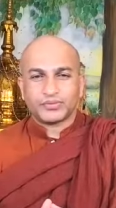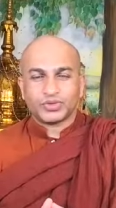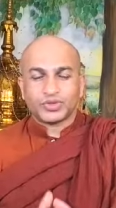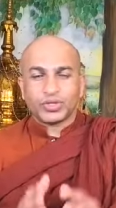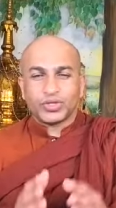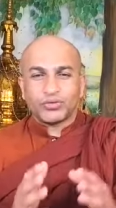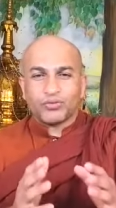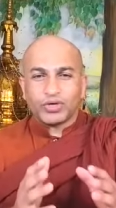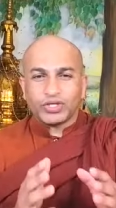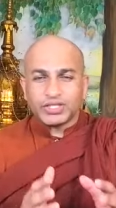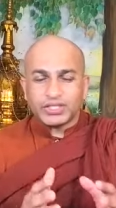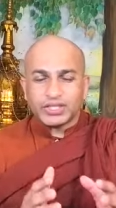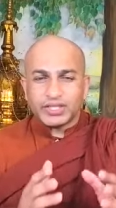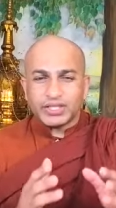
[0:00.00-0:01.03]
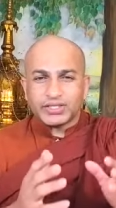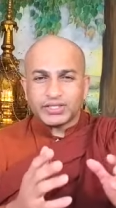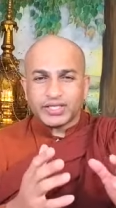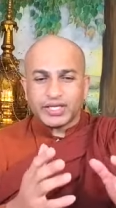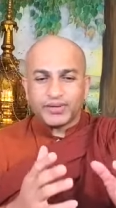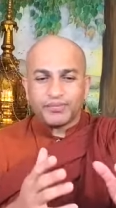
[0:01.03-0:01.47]
So the watching is
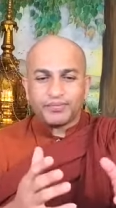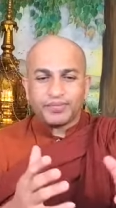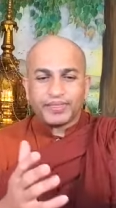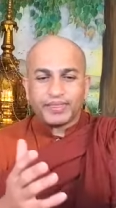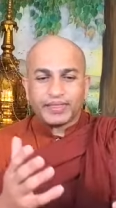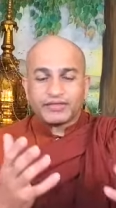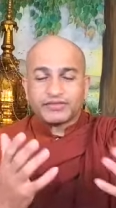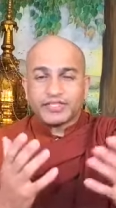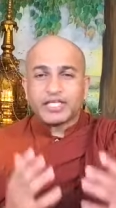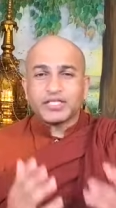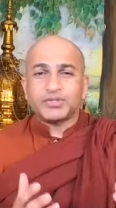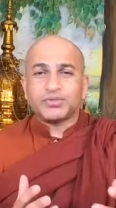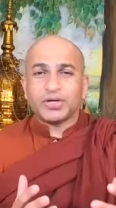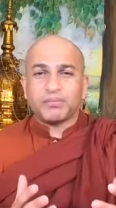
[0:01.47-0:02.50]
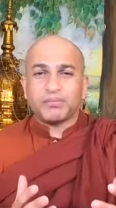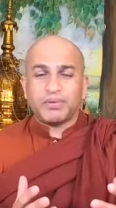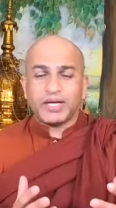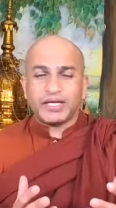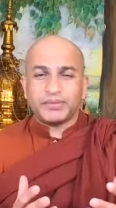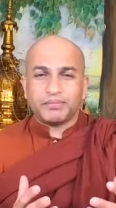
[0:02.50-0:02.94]
the, the sensual
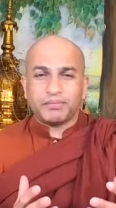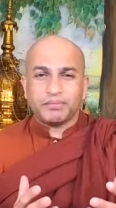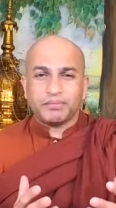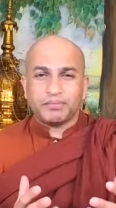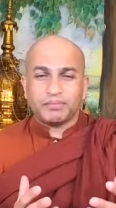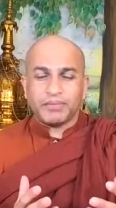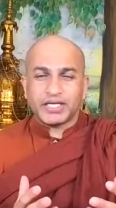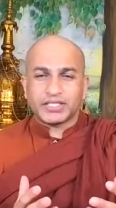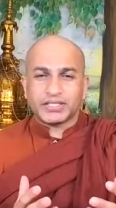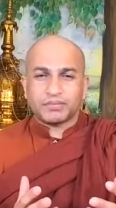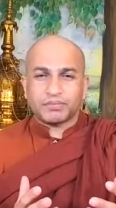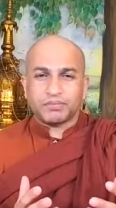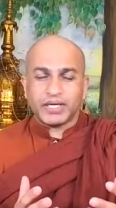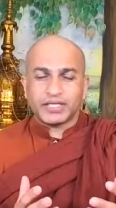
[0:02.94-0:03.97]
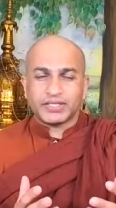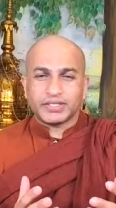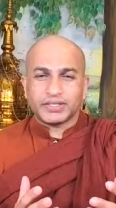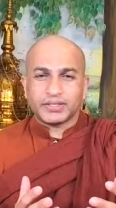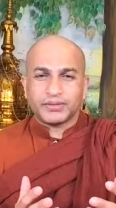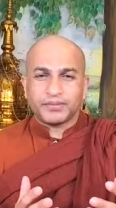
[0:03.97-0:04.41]
based
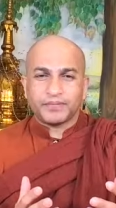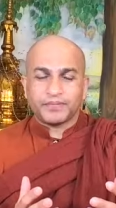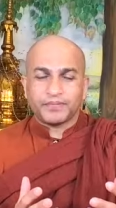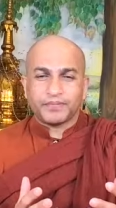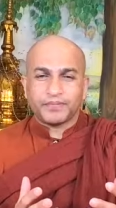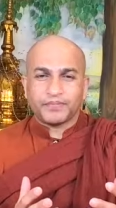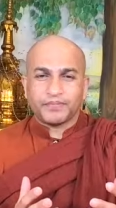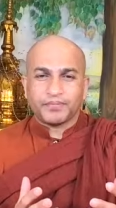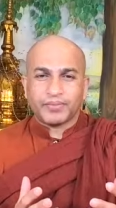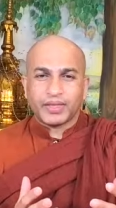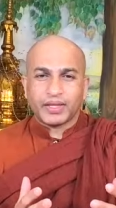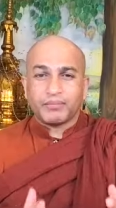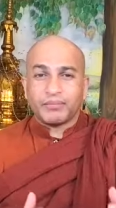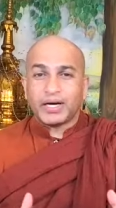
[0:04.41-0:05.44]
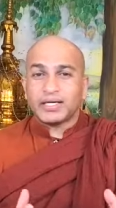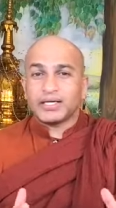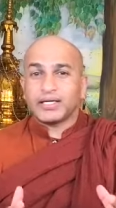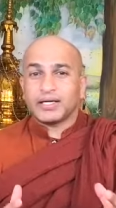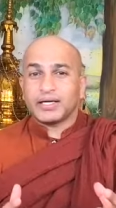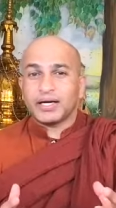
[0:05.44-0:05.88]
pleasure.
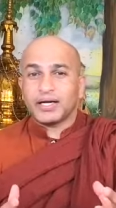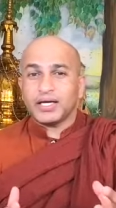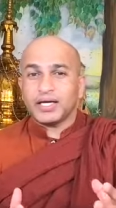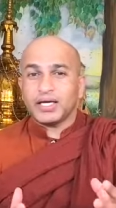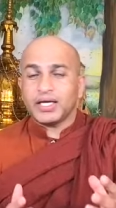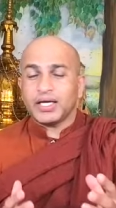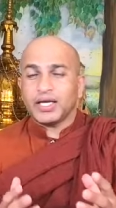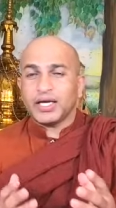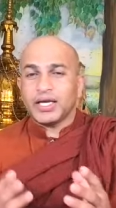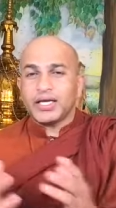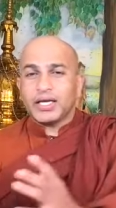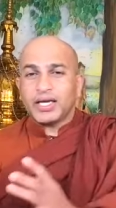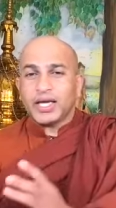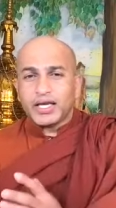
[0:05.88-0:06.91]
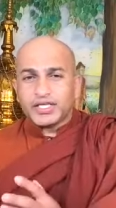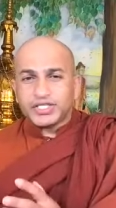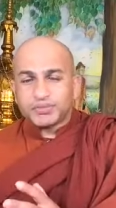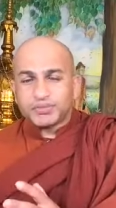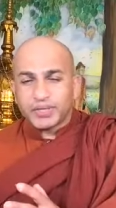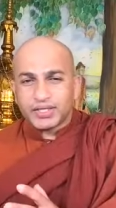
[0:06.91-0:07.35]
But
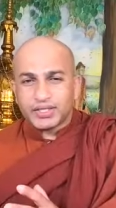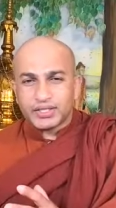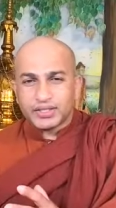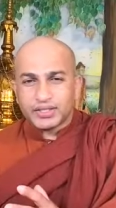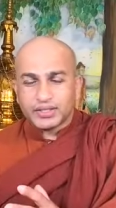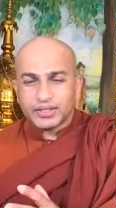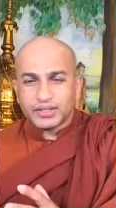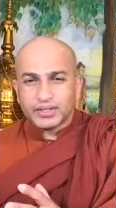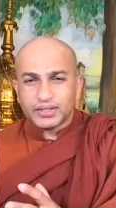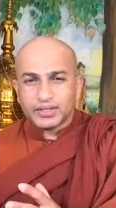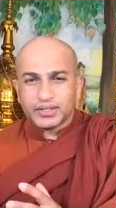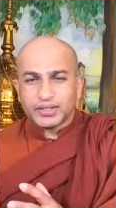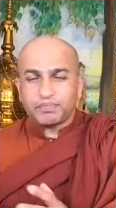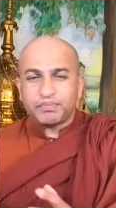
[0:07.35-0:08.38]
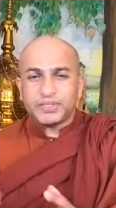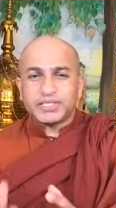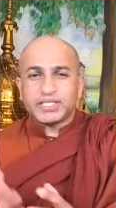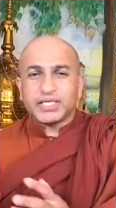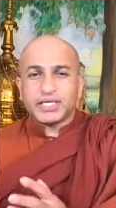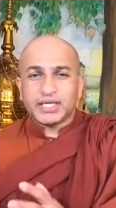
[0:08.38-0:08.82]
engagement, the
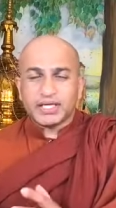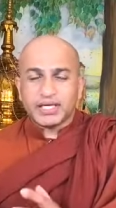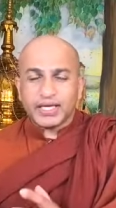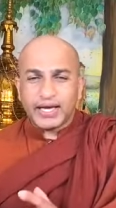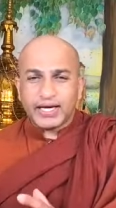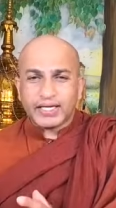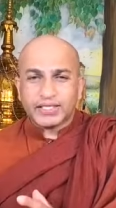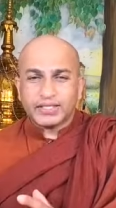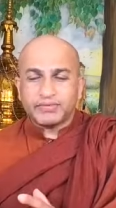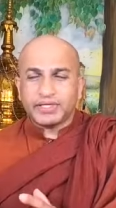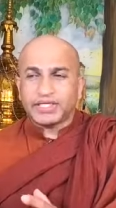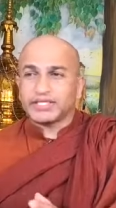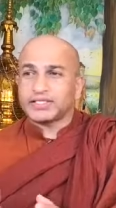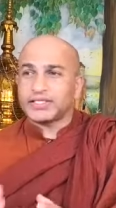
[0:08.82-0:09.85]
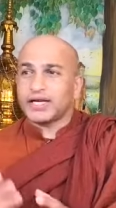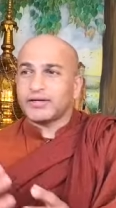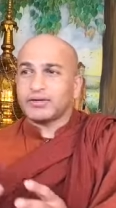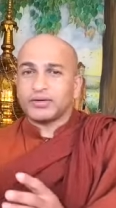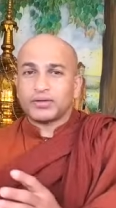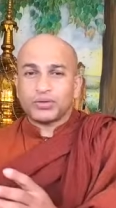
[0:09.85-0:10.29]
physical activities
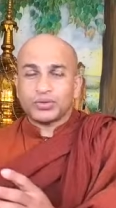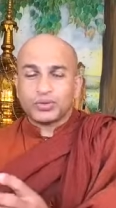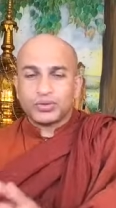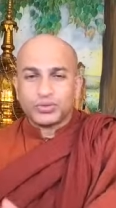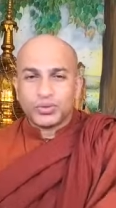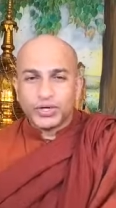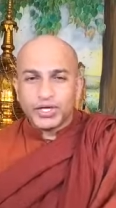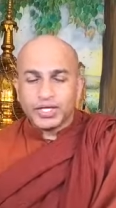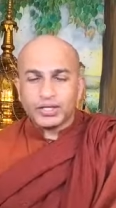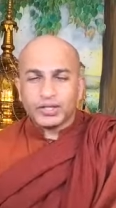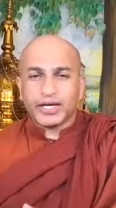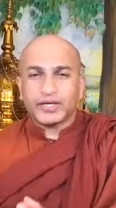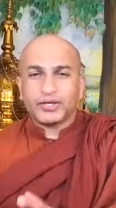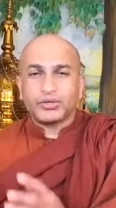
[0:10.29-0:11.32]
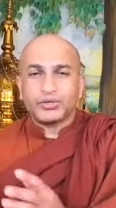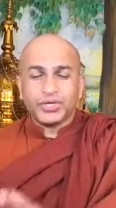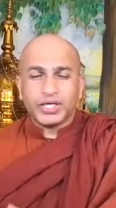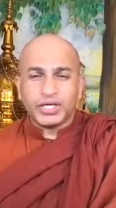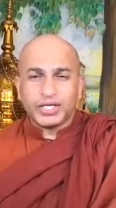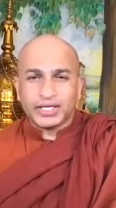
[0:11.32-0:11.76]
and going and
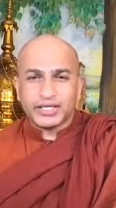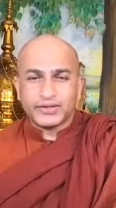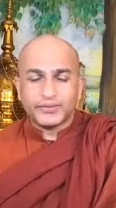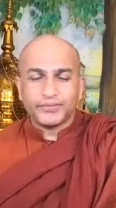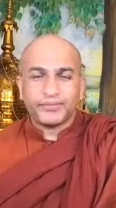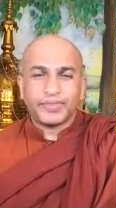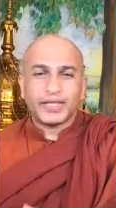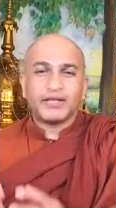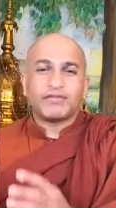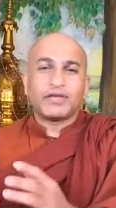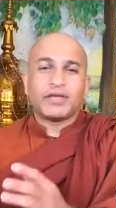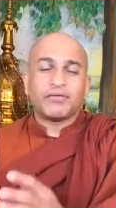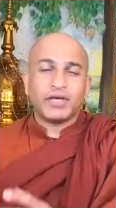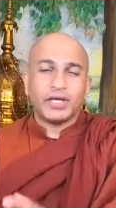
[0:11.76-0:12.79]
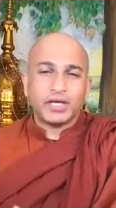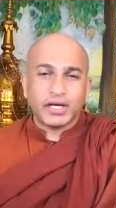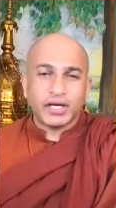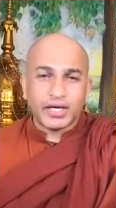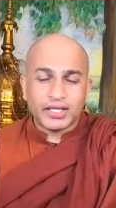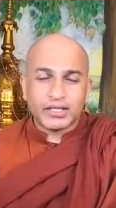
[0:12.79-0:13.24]
doing it, it's giving
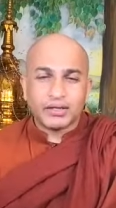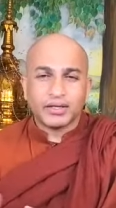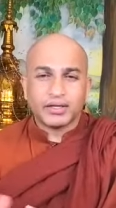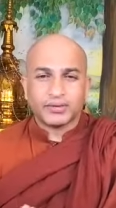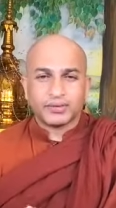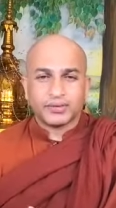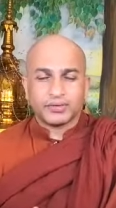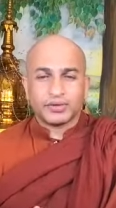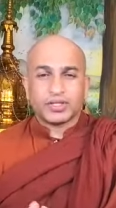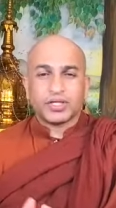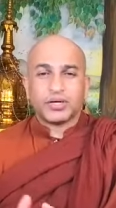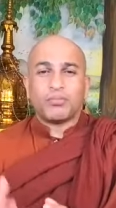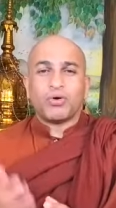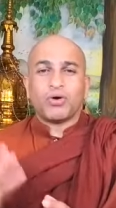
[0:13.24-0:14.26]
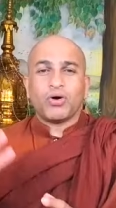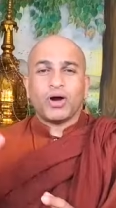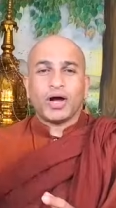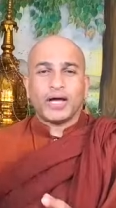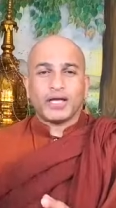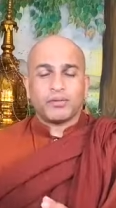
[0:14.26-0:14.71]
another, the
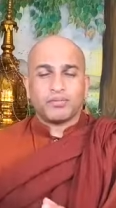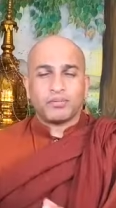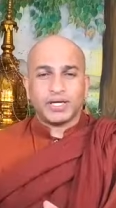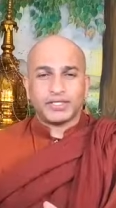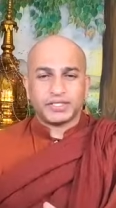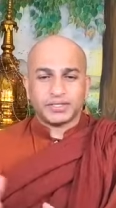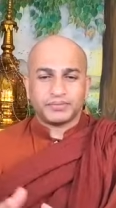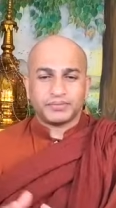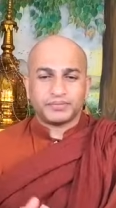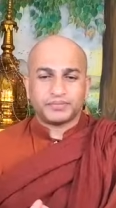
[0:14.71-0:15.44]
more higher pleasure.